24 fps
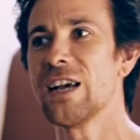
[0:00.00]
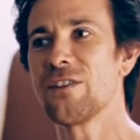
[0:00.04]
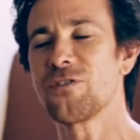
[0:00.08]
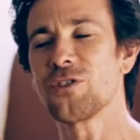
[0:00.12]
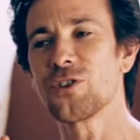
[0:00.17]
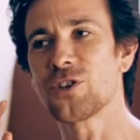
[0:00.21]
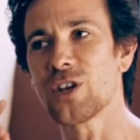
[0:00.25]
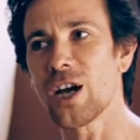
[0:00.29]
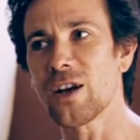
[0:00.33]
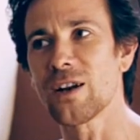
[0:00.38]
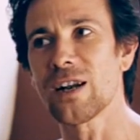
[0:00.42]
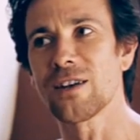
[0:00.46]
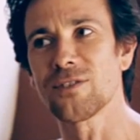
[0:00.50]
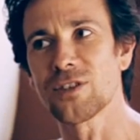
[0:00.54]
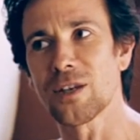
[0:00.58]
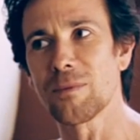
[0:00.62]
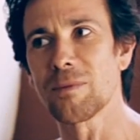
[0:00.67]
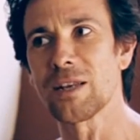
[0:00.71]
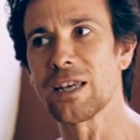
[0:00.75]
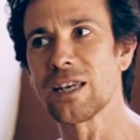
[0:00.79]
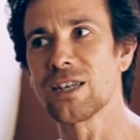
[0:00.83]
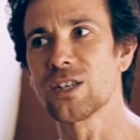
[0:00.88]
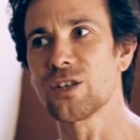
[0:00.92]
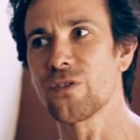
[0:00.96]
if you don't have
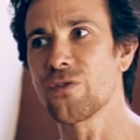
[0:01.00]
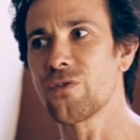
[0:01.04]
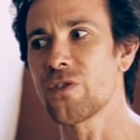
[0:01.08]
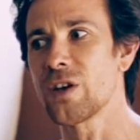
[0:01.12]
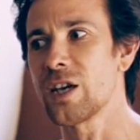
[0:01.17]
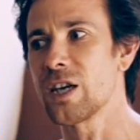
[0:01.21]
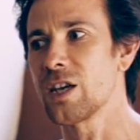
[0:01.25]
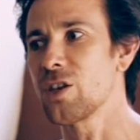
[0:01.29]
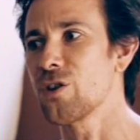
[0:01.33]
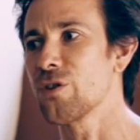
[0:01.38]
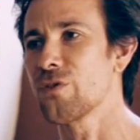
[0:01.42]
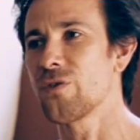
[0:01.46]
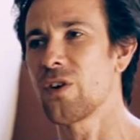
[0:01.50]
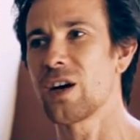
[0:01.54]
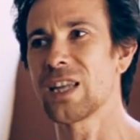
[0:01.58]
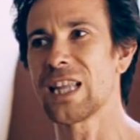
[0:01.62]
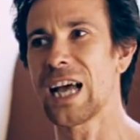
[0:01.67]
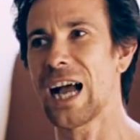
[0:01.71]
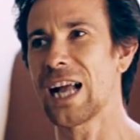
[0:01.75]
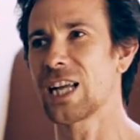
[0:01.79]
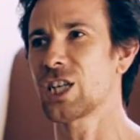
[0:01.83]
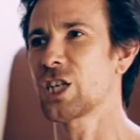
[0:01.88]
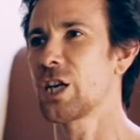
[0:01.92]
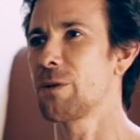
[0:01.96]
somebody interfere, you'll find
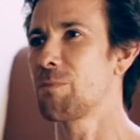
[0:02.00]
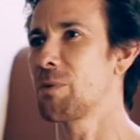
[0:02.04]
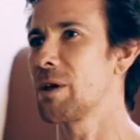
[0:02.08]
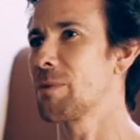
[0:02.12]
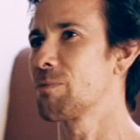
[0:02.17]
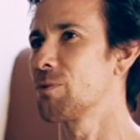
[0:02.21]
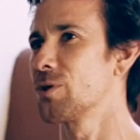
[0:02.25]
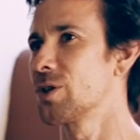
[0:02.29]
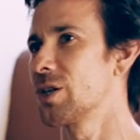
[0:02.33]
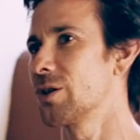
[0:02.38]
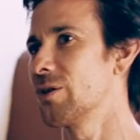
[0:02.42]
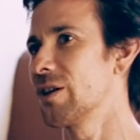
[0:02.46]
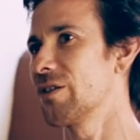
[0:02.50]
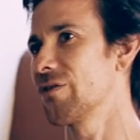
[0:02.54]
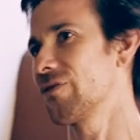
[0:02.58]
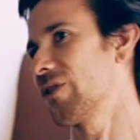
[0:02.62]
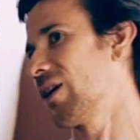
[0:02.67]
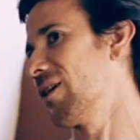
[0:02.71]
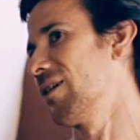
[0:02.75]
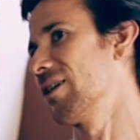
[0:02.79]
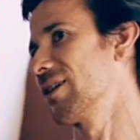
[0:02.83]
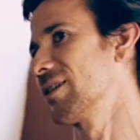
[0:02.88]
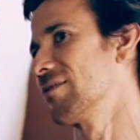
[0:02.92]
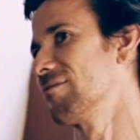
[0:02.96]
that actually people do it
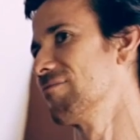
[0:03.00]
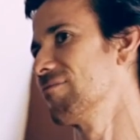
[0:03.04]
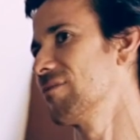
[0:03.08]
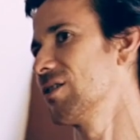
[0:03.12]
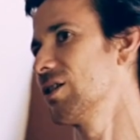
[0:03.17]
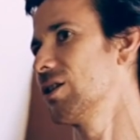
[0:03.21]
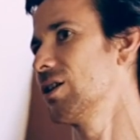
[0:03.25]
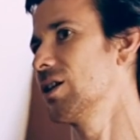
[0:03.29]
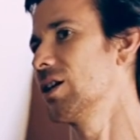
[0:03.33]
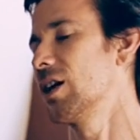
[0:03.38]
fine.